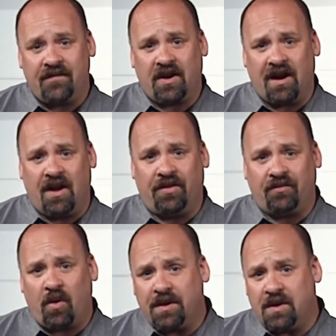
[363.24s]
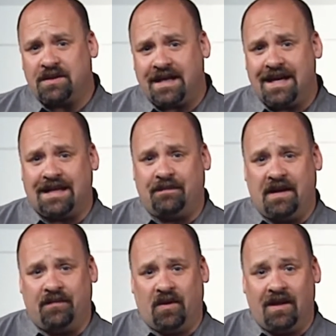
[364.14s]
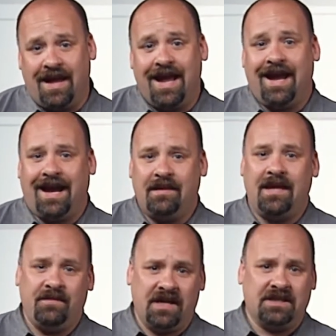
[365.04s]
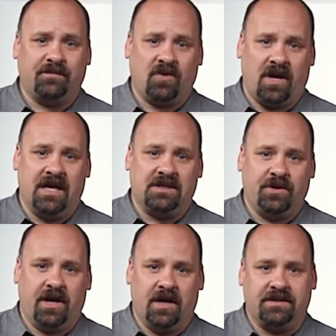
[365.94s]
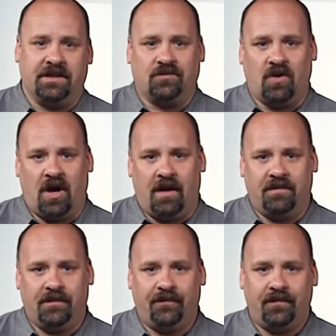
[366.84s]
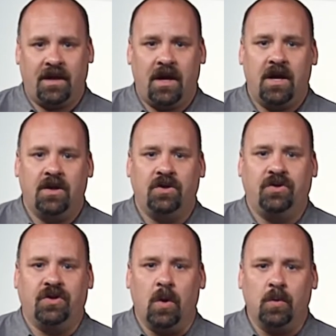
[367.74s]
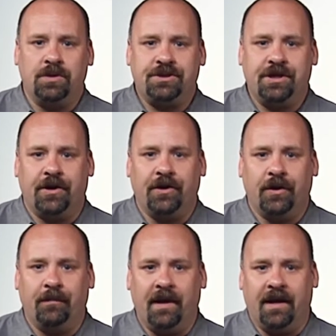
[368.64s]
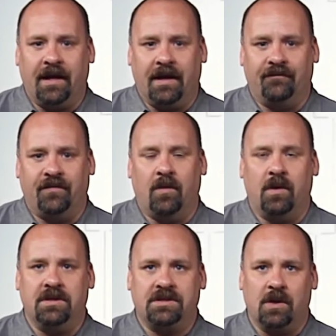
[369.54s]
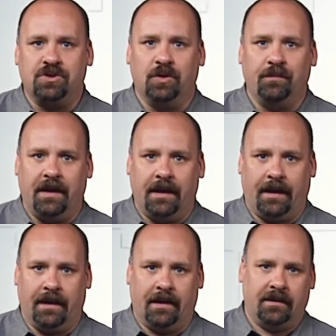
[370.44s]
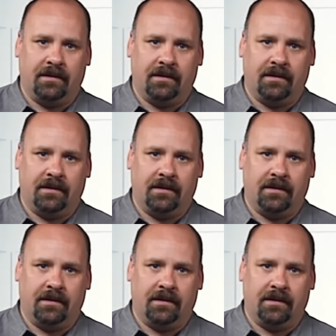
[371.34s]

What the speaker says: around throwing those keys at people, and then being surprised when your house gets robbed. Don't share your meeting info on social media.